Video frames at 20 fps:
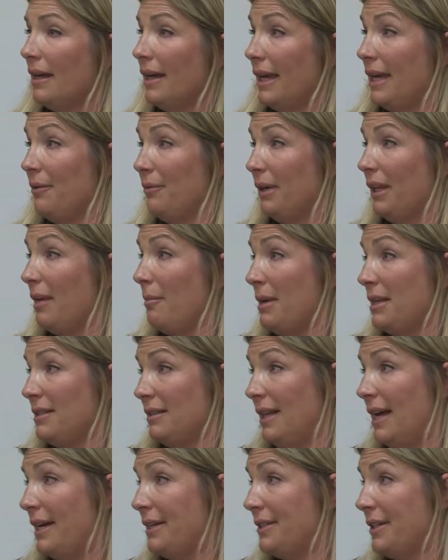It really meant
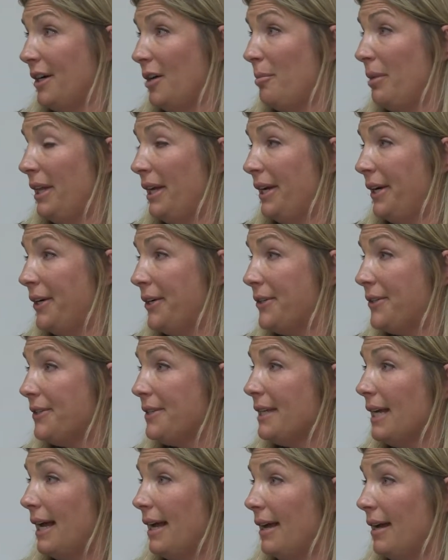a lot to our
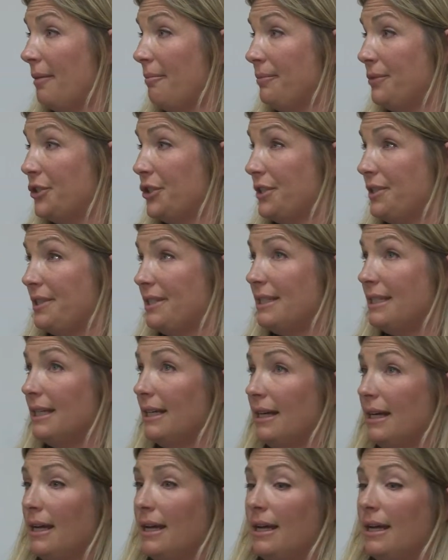players, just